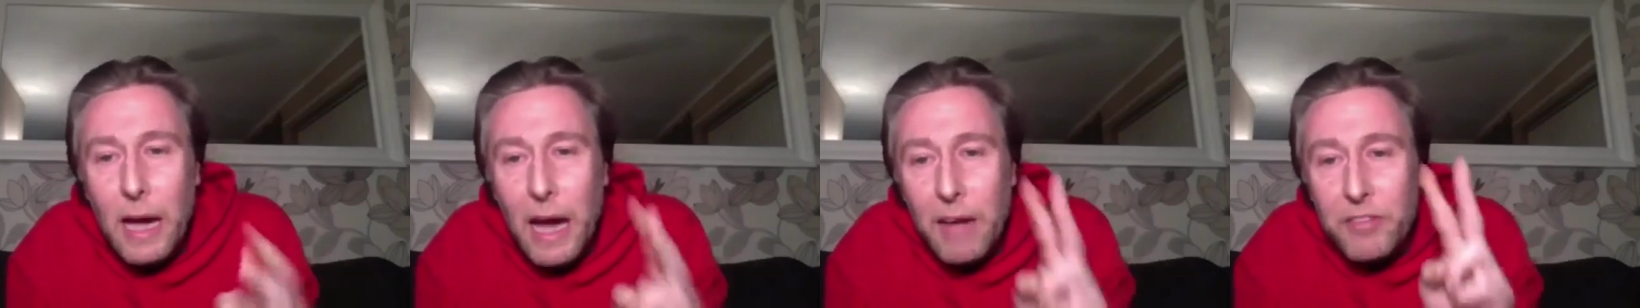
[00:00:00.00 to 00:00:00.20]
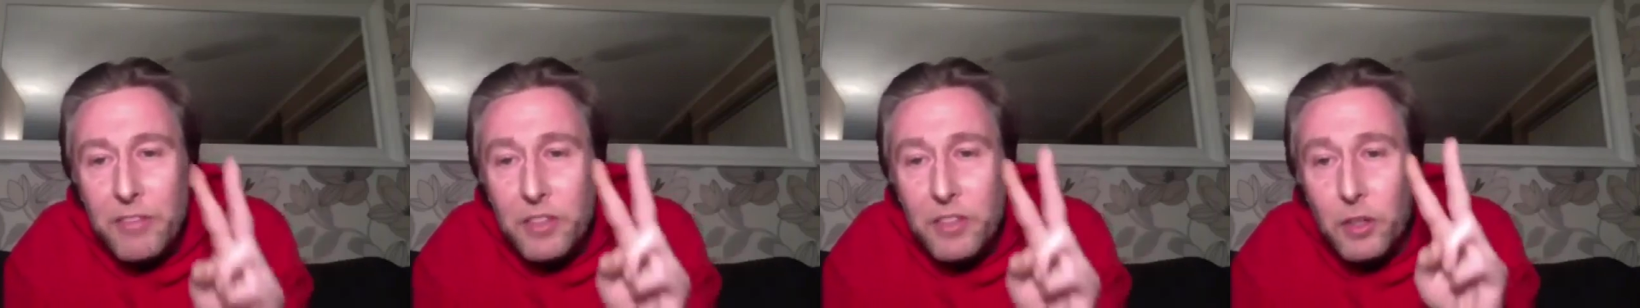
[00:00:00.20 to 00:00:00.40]

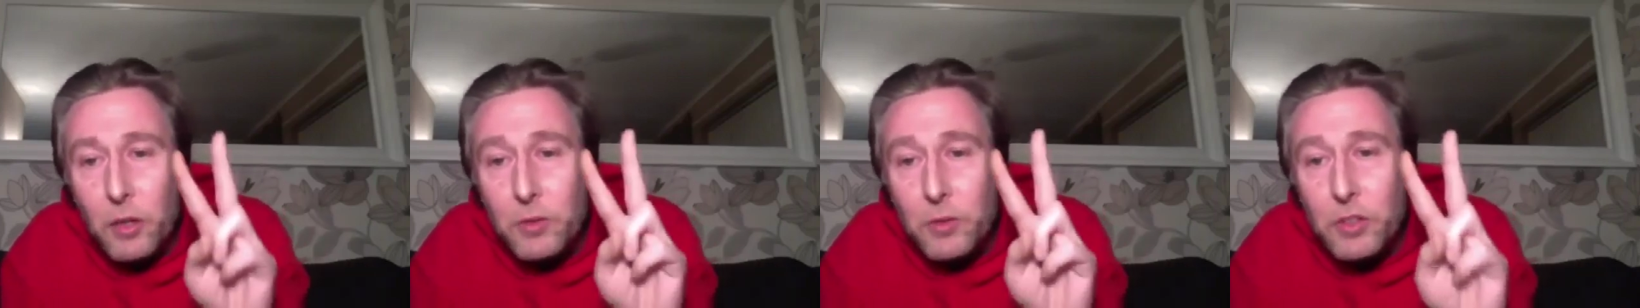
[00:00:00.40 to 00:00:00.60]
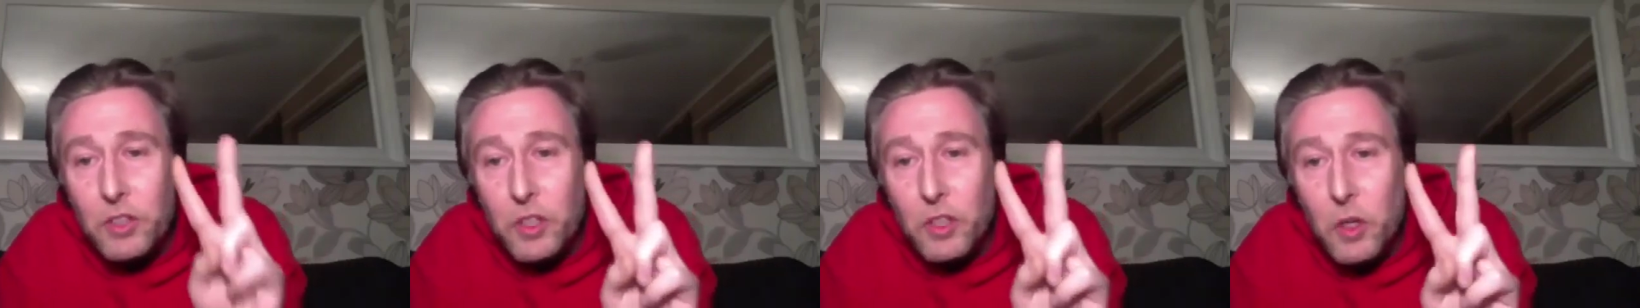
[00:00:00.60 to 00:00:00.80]
I've
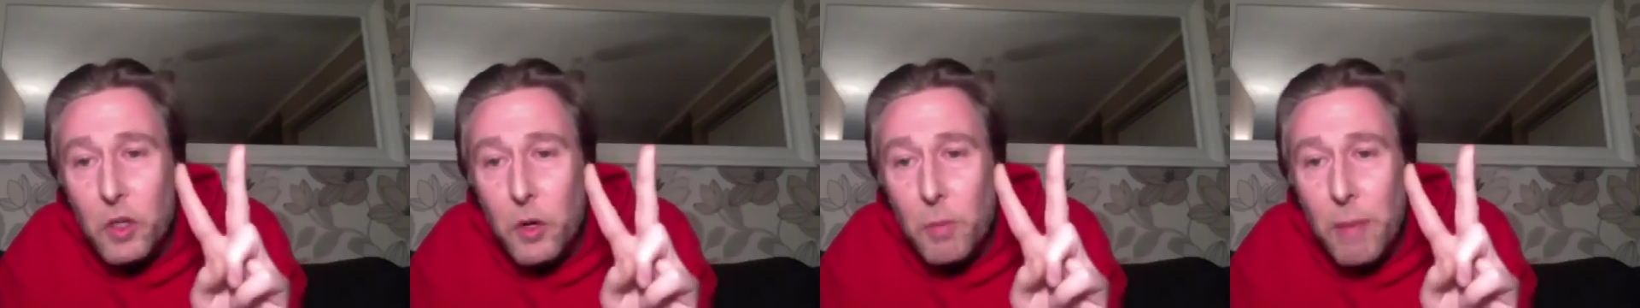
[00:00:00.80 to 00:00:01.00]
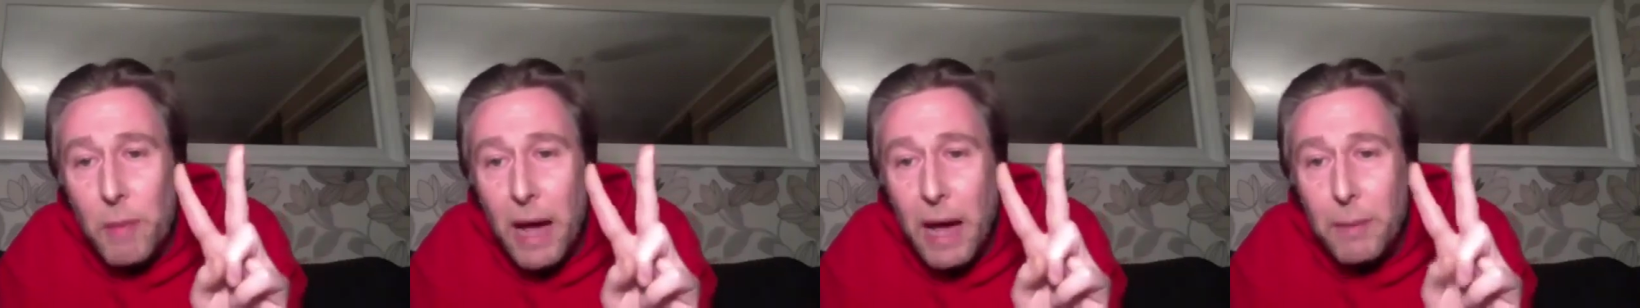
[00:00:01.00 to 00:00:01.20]
drawn 2
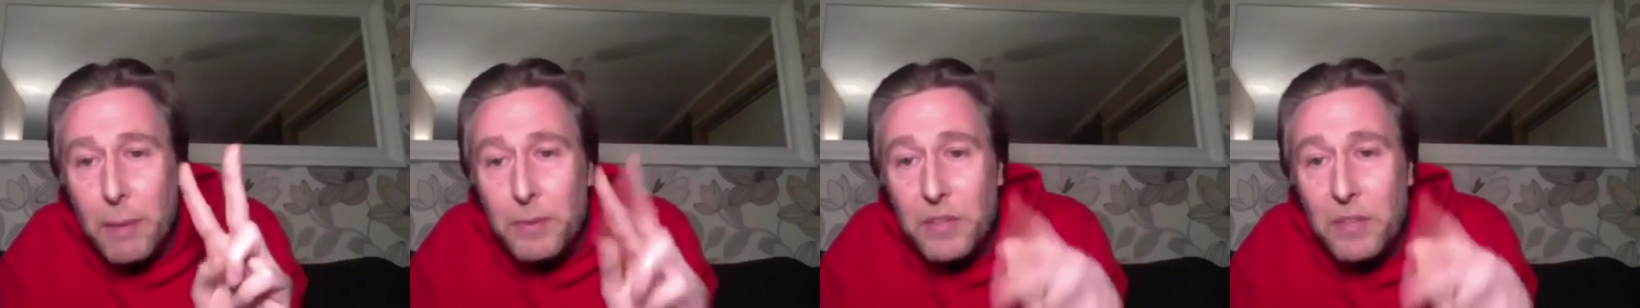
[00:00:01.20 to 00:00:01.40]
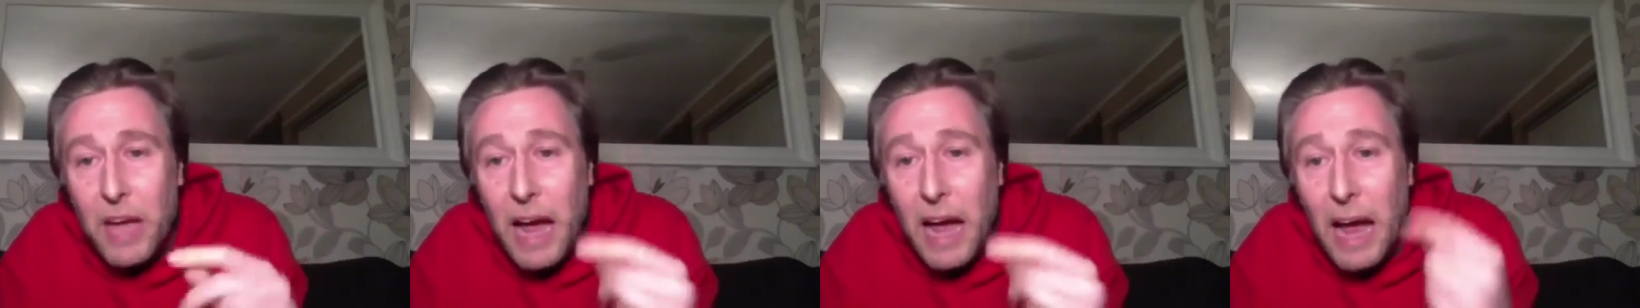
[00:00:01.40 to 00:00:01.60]

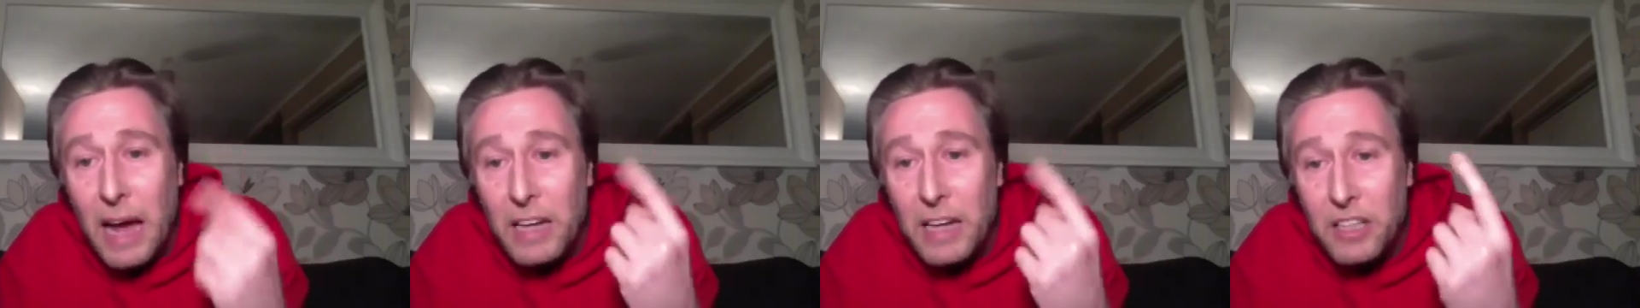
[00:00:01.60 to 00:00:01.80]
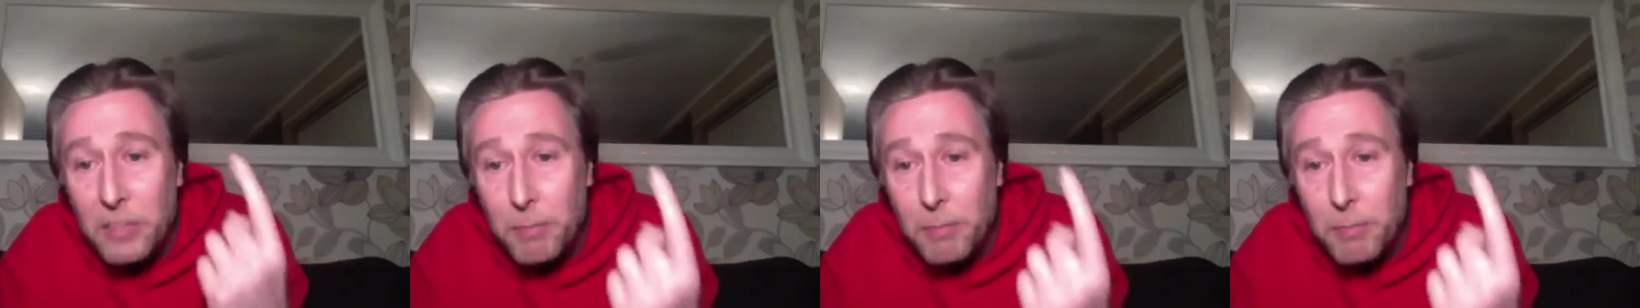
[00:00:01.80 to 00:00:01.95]
maps and